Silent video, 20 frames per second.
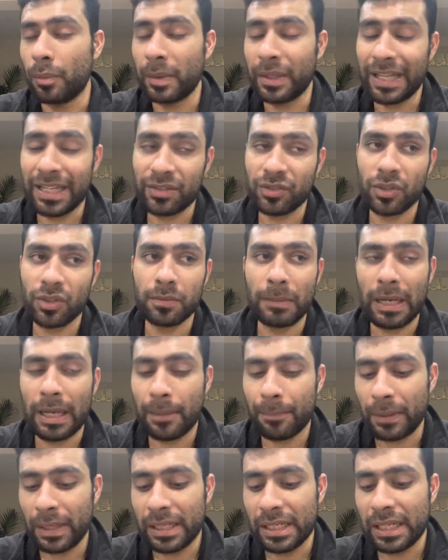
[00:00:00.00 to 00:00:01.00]
But that's just my
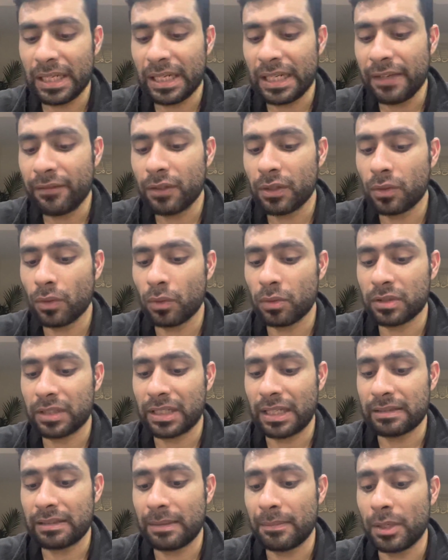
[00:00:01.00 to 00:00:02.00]
opinion. Leave your thoughts,
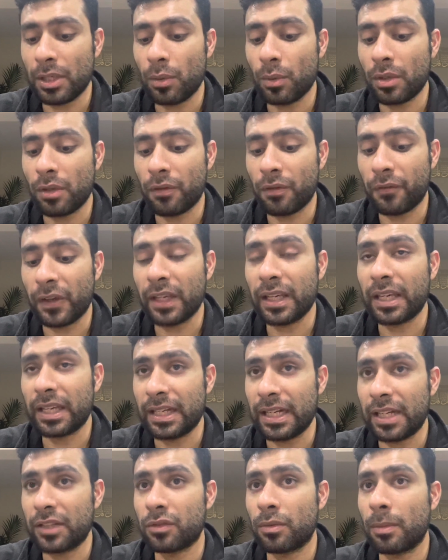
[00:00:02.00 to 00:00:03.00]
guys. Let me know what you think. And
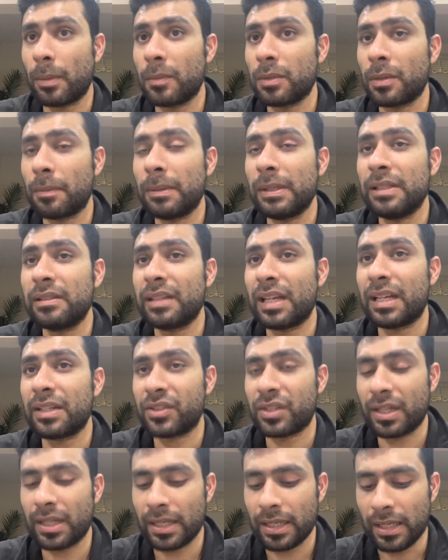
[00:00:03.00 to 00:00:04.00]
guys, remember to please like,
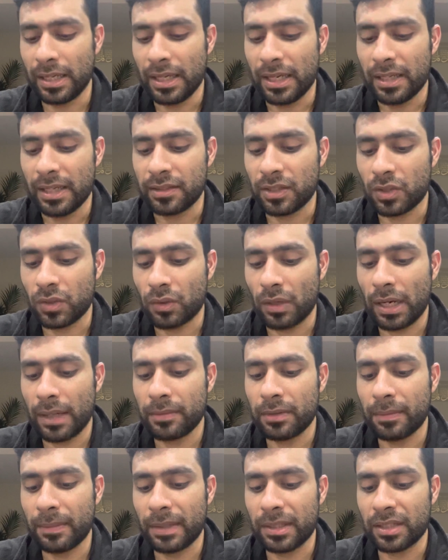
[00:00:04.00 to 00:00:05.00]
share,
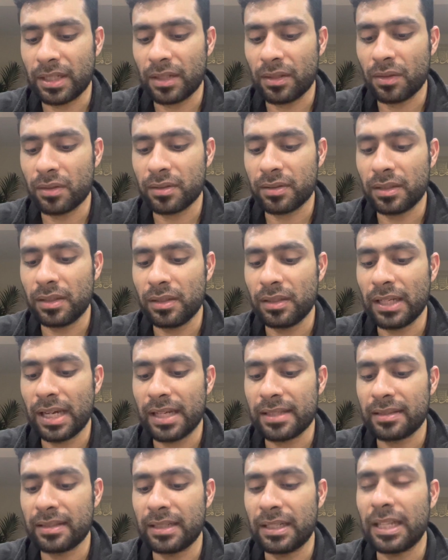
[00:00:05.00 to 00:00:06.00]
subscribe to my channel. I'll see you
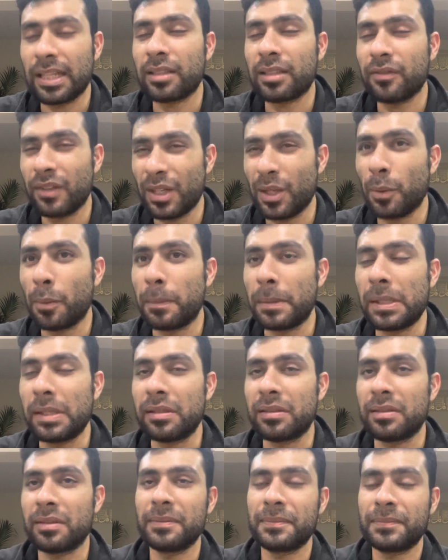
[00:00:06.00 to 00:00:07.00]
guys in the next video.
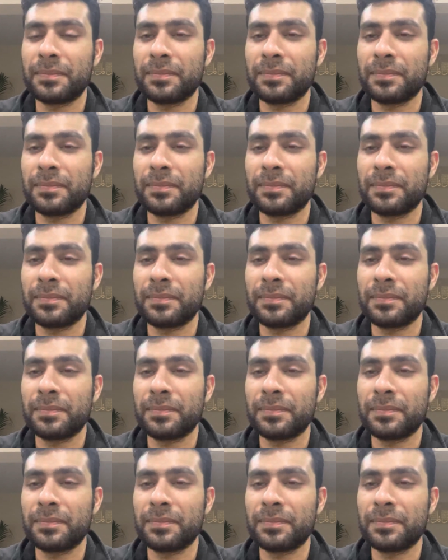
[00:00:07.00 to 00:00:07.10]
Peace.